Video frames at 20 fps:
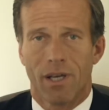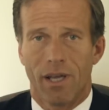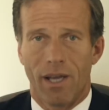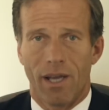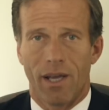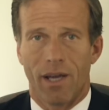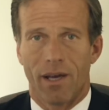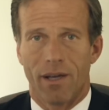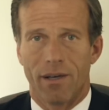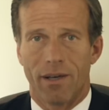
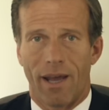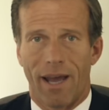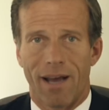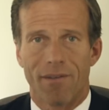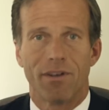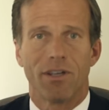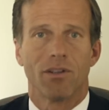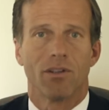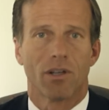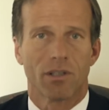And
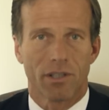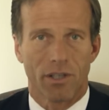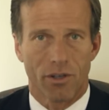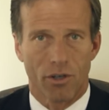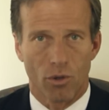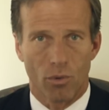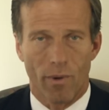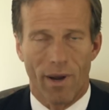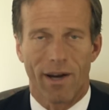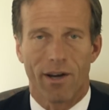having looked at
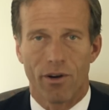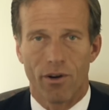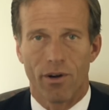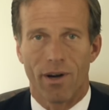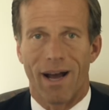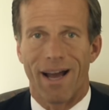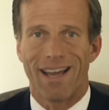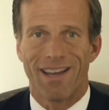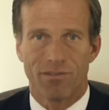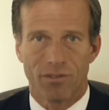her record,
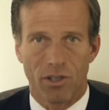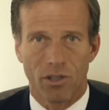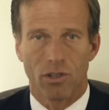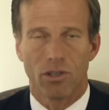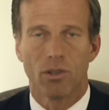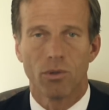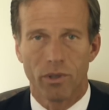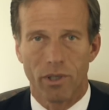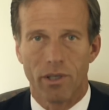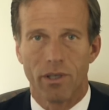I have
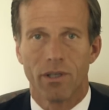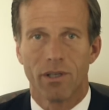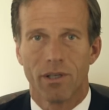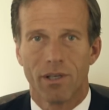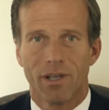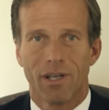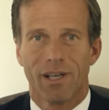concluded